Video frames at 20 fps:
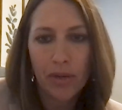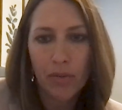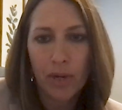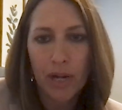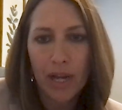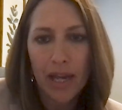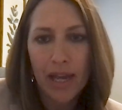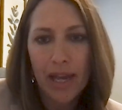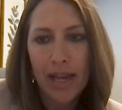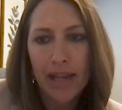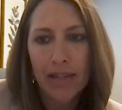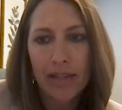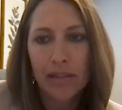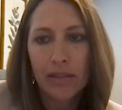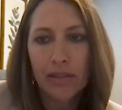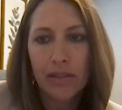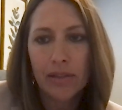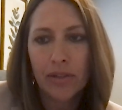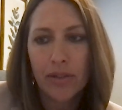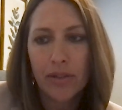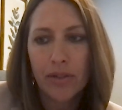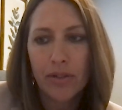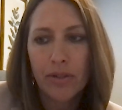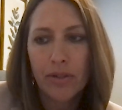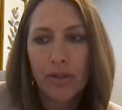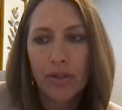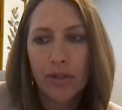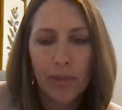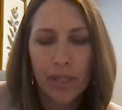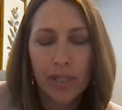What I hadn't
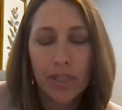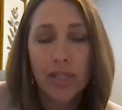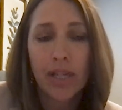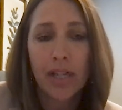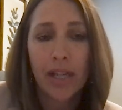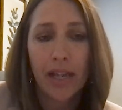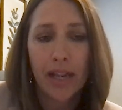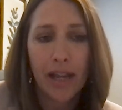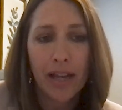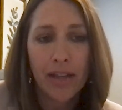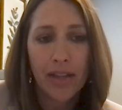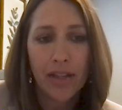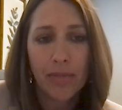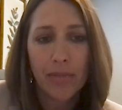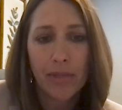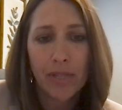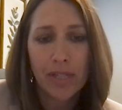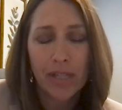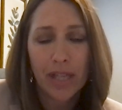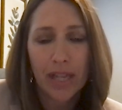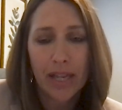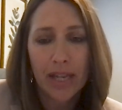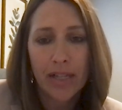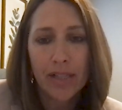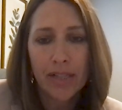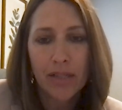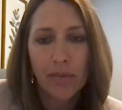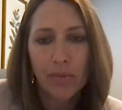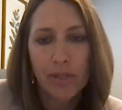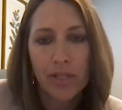learned until I got them as
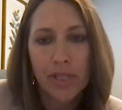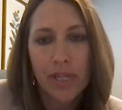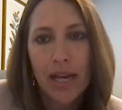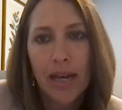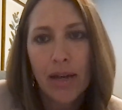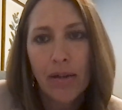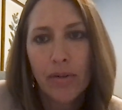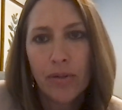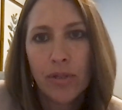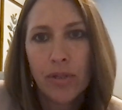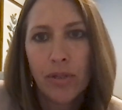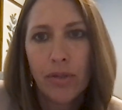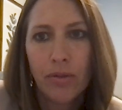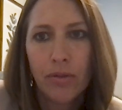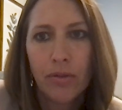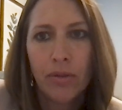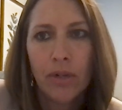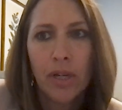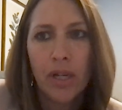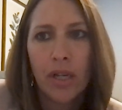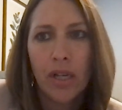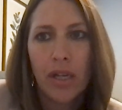clients was how to